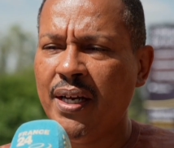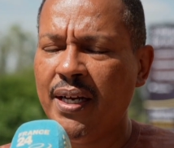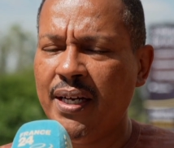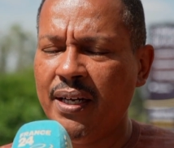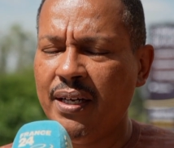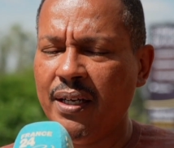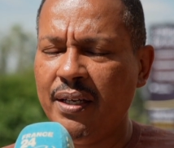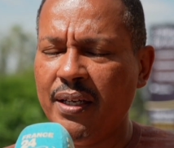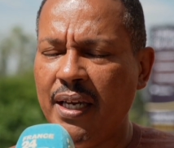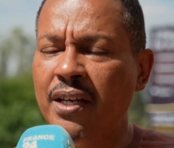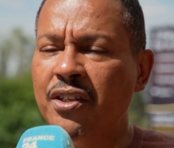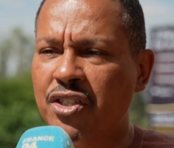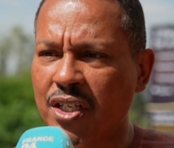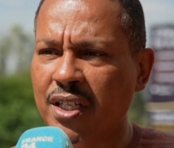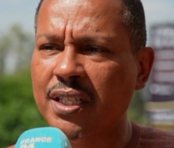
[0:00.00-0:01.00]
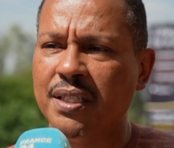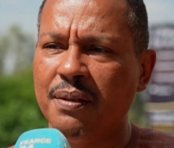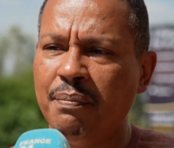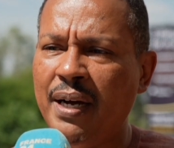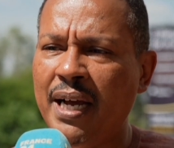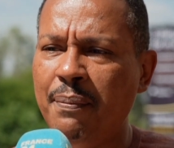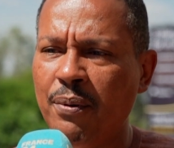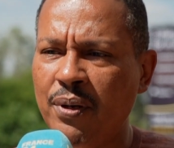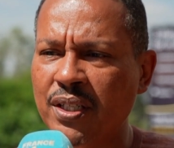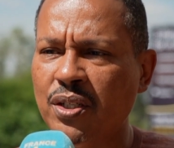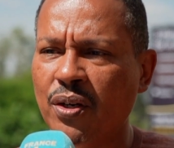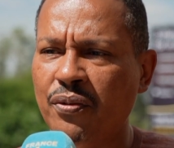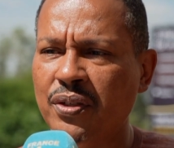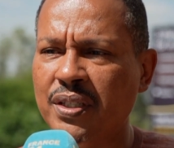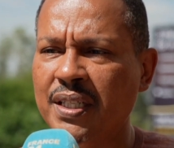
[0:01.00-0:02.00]
uh, injured by police
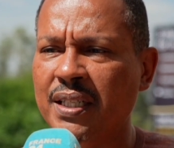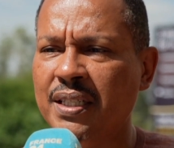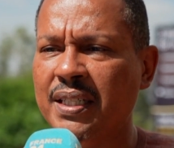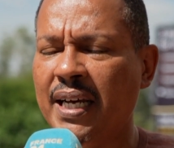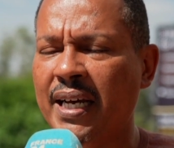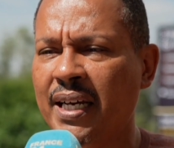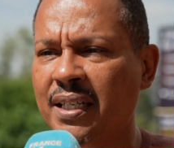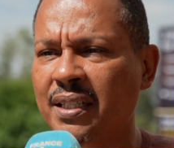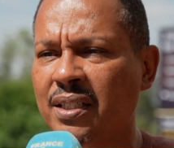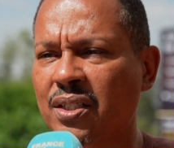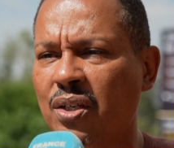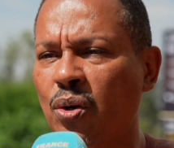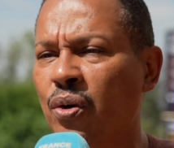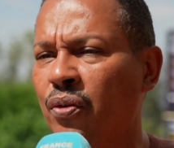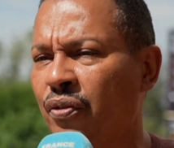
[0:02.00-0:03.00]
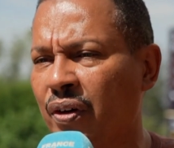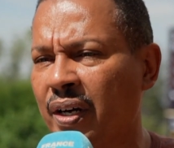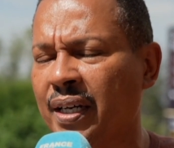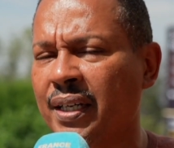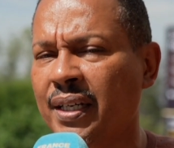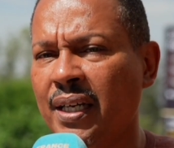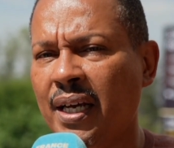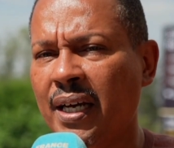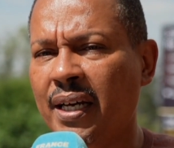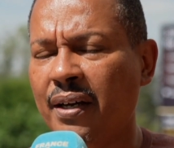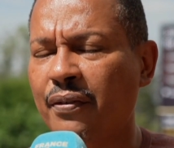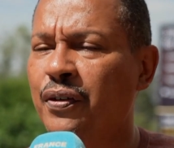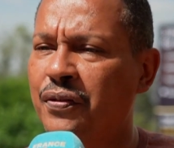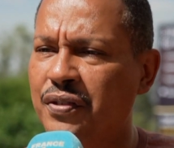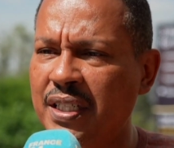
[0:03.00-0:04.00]
officers and over uh,
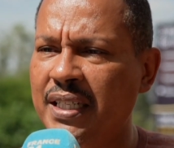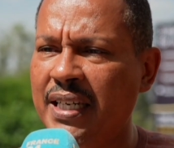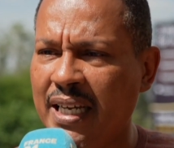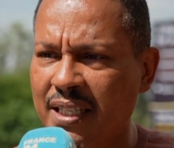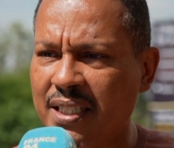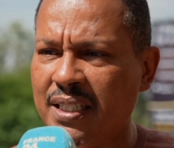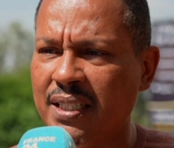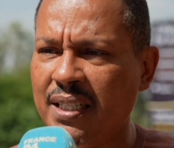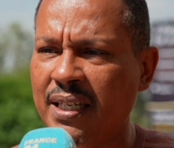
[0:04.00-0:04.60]
fifty deaths.